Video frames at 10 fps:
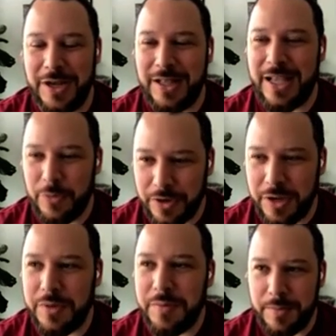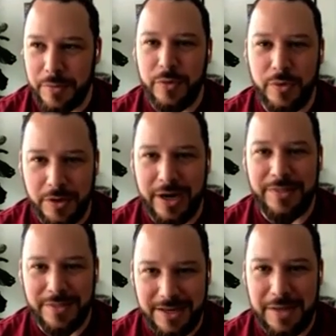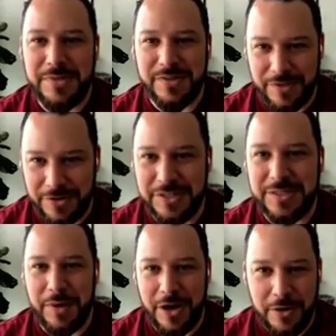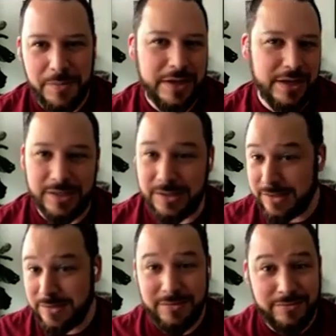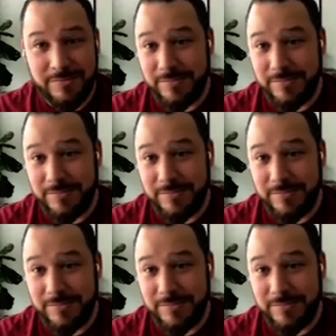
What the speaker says: I like working with people who are at the depths of their despair, because